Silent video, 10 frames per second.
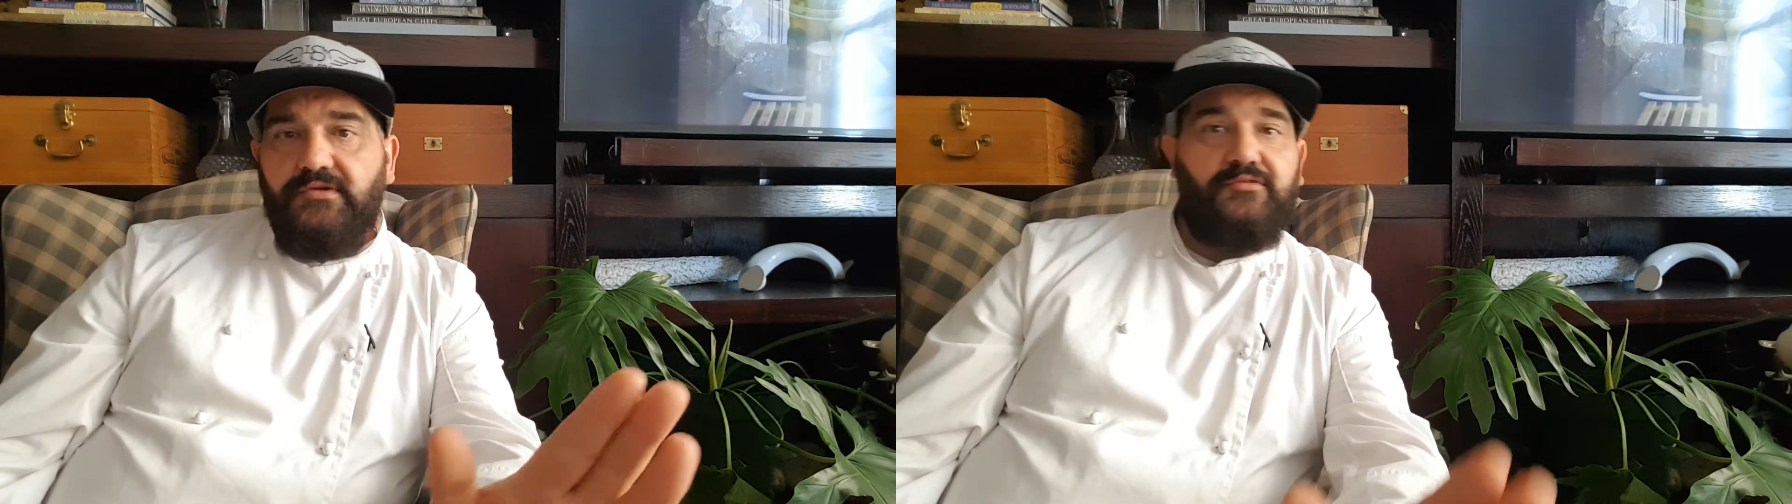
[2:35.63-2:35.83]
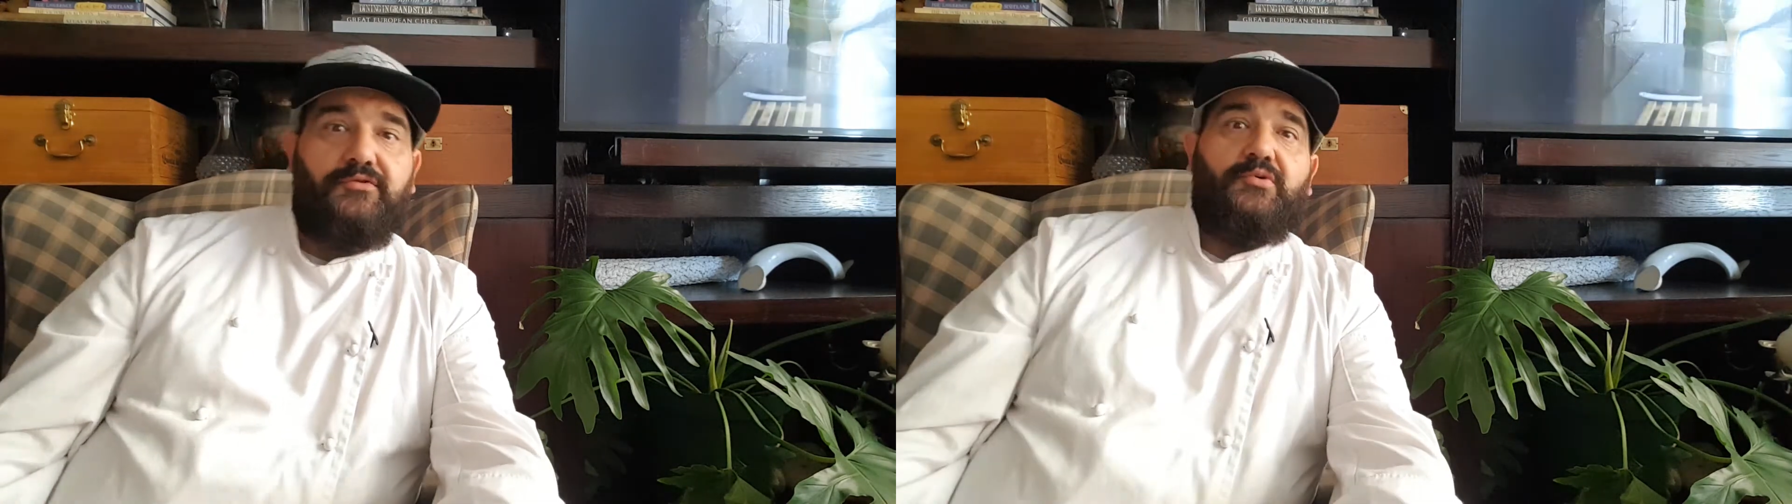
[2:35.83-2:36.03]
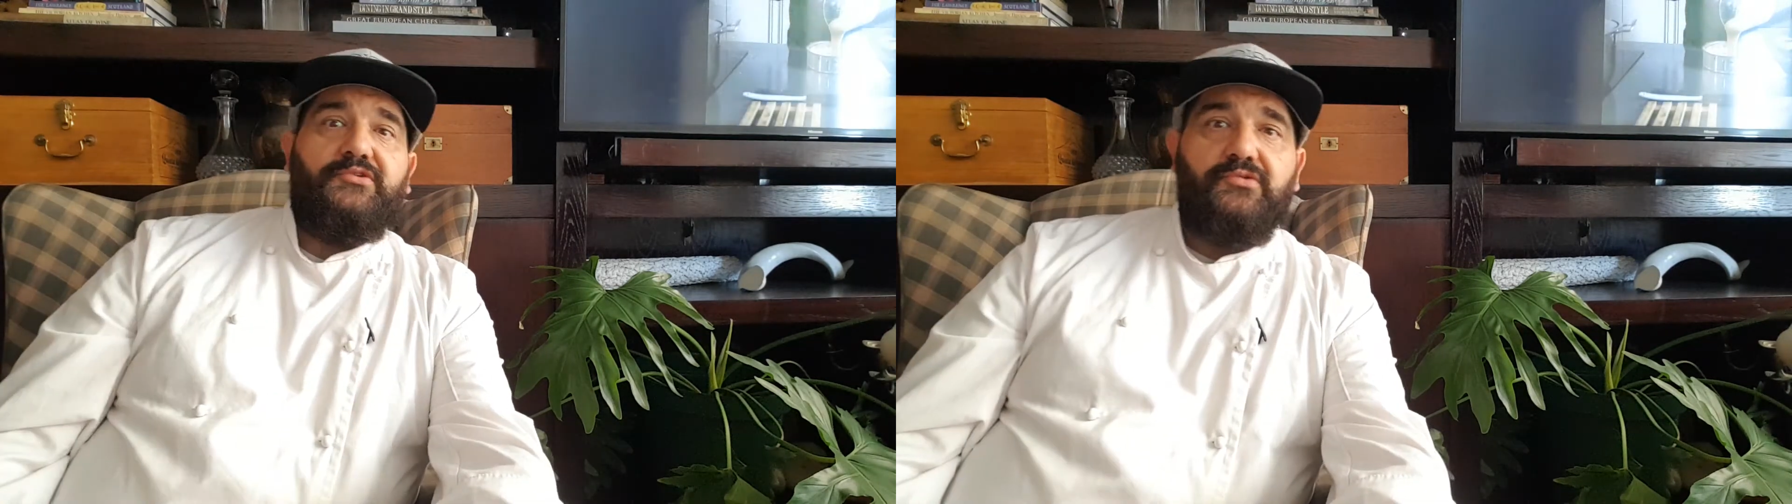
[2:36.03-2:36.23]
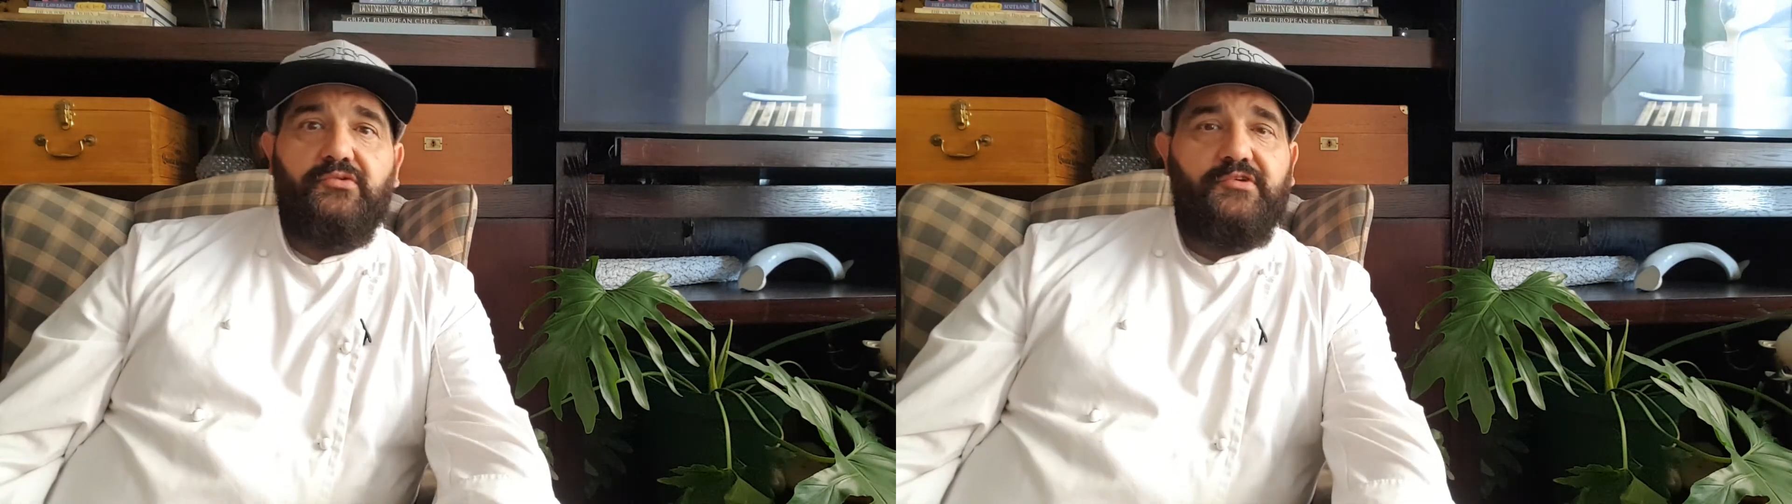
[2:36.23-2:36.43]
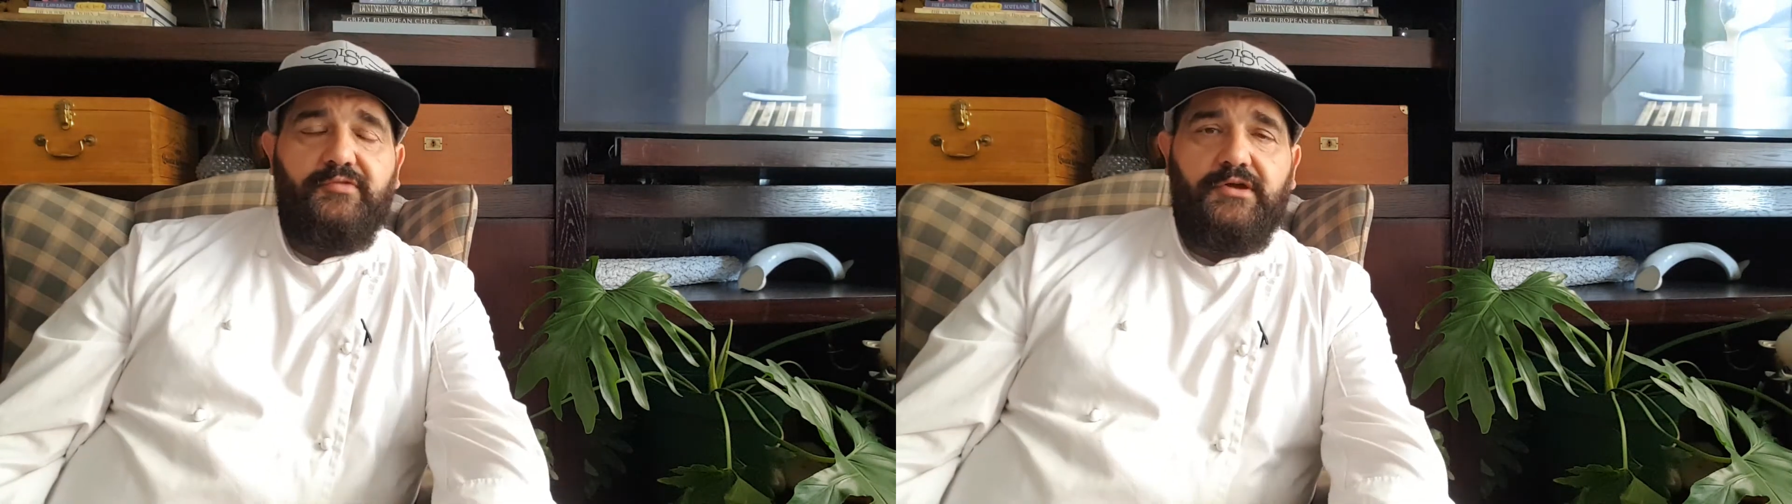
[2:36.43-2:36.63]
and if you want to do
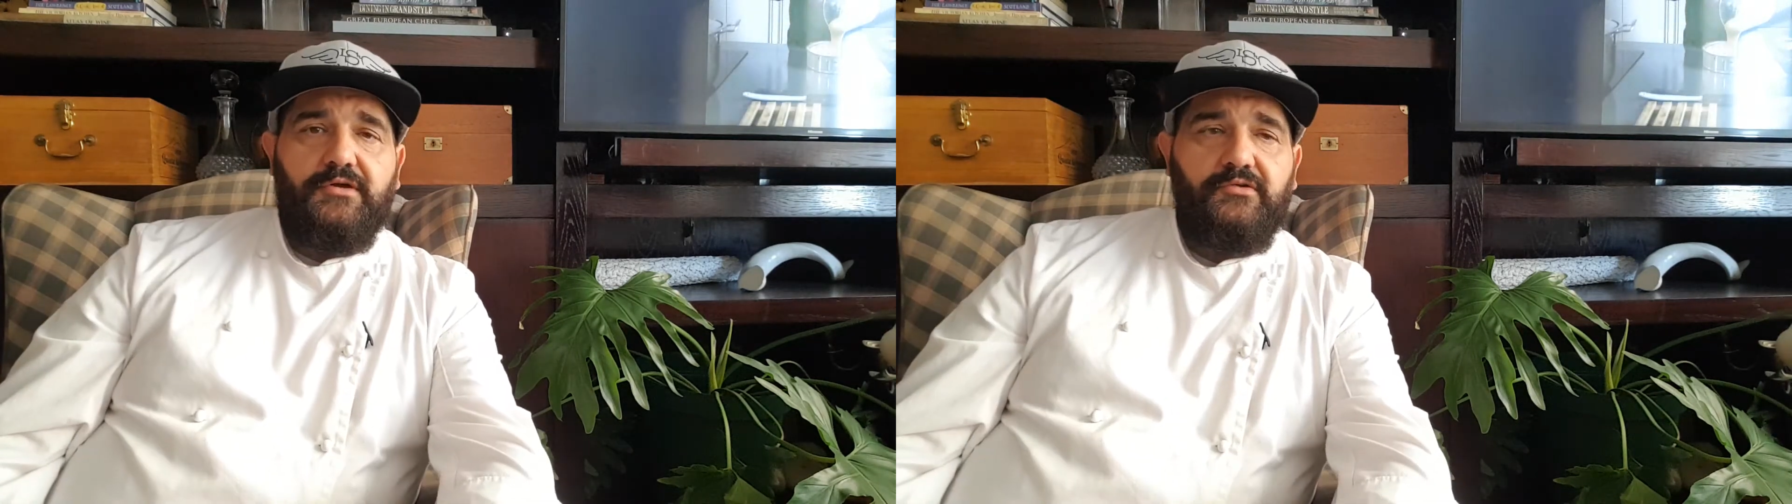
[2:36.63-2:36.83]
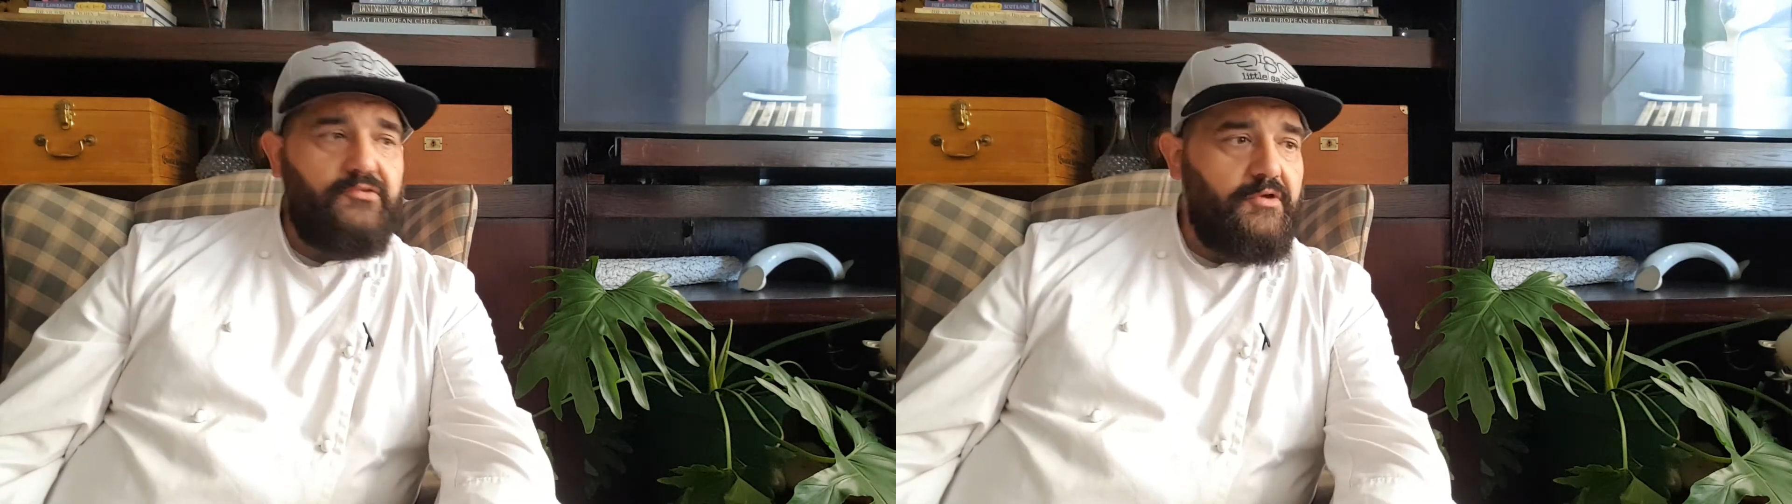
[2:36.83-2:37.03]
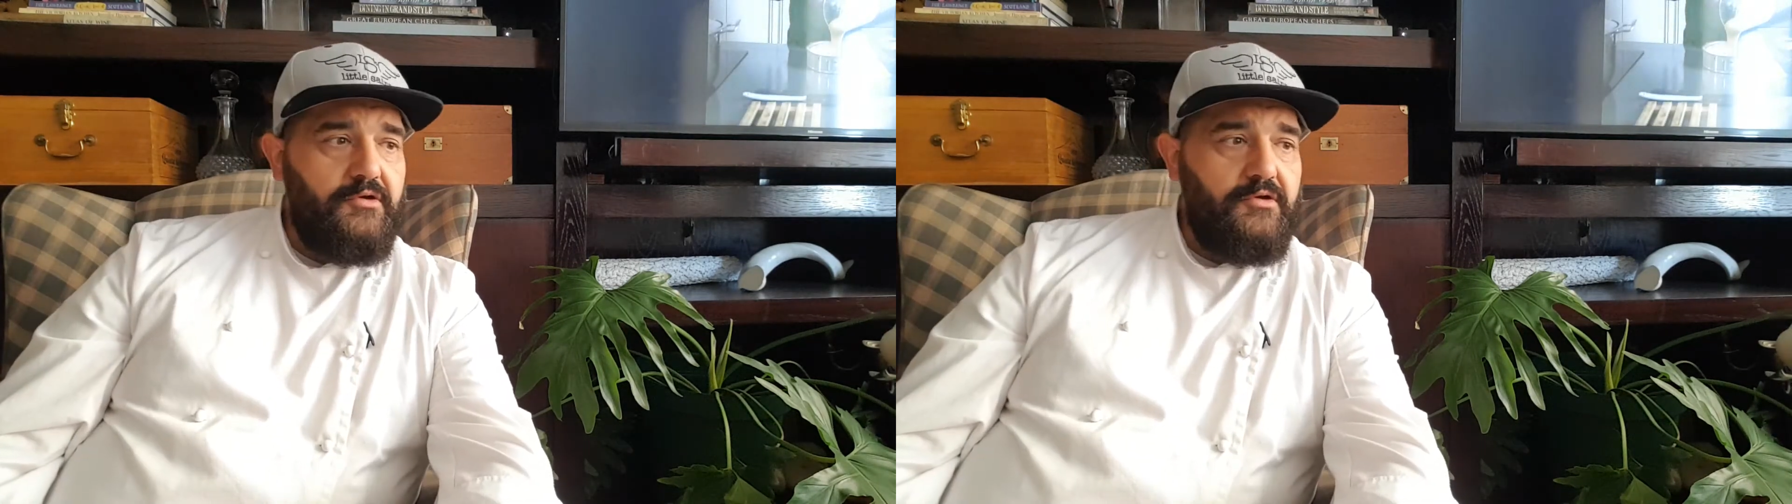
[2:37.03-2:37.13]
something else,